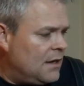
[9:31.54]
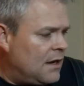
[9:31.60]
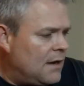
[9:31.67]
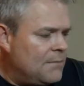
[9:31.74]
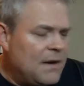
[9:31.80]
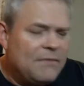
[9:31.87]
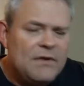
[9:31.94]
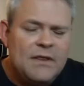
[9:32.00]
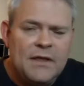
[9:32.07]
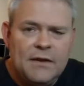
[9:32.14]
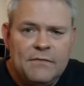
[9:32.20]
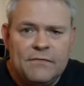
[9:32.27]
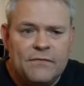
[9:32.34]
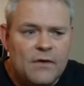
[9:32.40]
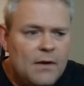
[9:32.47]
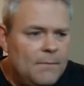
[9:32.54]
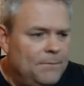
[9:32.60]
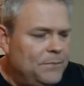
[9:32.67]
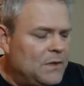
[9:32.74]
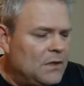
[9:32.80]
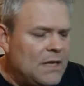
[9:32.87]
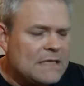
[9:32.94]
um, everything
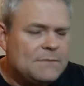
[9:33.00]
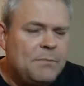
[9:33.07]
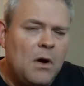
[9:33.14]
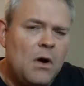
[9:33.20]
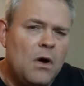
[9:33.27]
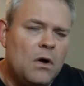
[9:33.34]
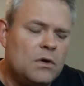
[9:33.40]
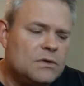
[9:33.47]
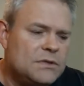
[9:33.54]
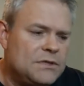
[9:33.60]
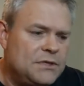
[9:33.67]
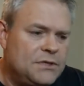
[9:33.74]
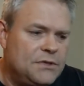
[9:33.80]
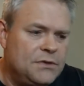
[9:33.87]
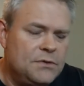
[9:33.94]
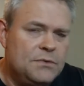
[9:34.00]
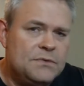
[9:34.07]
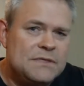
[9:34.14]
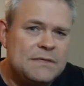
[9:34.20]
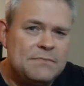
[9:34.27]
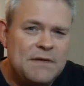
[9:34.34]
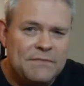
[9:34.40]
from Les Pauls
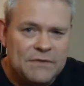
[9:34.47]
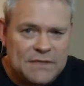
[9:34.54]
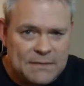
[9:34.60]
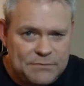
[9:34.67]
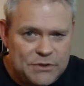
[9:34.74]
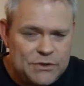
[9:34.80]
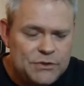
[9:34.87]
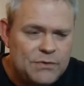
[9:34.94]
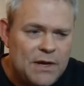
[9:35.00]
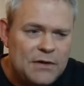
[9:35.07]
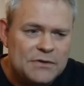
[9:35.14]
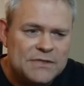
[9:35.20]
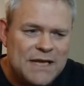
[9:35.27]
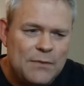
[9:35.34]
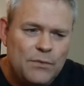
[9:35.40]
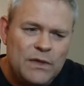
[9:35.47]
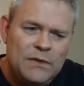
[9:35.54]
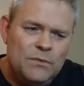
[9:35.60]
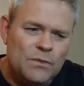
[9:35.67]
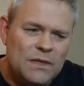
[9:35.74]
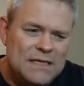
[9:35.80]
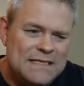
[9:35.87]
to some different types of shredders. I
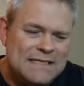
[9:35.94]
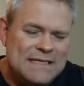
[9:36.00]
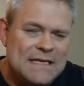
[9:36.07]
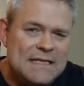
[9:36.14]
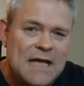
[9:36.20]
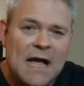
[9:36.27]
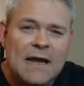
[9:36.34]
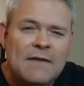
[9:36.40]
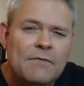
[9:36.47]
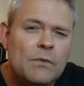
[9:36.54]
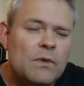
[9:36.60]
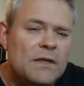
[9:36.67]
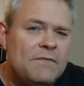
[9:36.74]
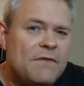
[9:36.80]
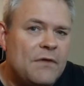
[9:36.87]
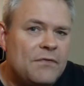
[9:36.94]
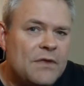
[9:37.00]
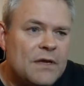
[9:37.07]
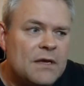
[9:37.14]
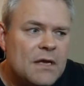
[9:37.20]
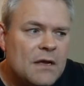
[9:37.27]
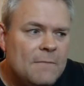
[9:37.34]
didn't really see that. I never really felt
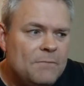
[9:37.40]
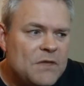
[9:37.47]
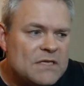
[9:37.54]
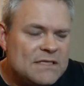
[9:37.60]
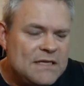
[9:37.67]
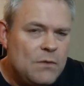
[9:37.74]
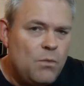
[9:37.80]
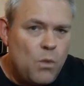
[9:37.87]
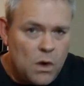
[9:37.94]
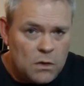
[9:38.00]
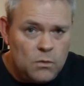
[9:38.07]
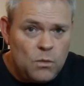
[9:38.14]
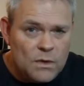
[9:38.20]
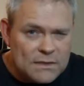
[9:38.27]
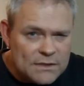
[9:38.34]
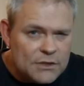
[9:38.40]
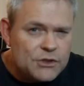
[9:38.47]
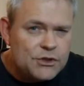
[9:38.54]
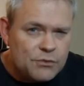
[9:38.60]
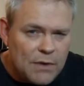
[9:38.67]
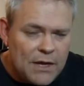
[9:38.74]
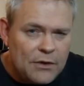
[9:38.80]
the C1 was a
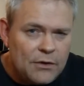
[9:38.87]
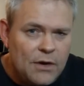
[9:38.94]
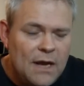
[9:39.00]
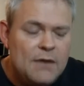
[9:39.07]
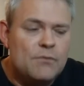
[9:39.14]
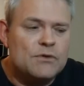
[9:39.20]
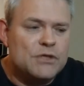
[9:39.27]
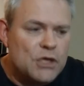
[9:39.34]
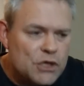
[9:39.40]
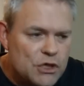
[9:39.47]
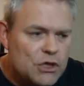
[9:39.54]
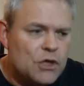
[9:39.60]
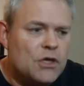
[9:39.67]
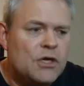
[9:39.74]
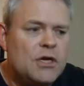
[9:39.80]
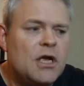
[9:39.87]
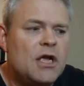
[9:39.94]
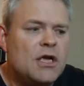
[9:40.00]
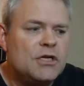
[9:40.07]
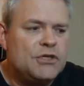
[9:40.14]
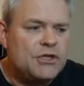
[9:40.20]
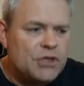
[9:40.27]
shredder. It was a good,
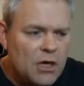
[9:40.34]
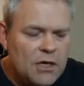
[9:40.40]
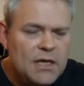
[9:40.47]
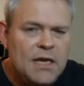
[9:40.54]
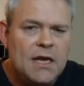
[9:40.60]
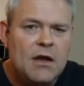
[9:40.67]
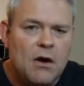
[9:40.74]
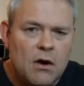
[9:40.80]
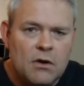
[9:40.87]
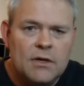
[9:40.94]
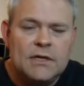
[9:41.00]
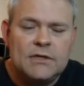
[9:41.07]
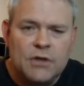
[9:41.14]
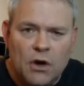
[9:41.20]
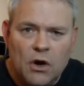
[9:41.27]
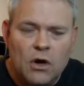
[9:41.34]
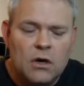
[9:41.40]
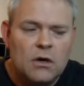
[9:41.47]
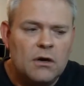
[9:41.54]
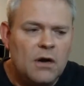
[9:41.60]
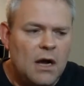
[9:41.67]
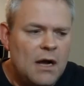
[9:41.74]
chunky, hard
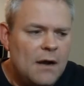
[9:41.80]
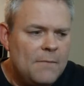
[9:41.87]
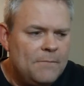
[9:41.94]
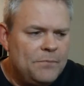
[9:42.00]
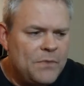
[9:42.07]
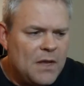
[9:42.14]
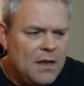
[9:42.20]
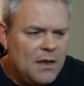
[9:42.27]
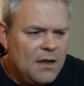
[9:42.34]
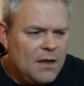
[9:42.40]
guitar. Um,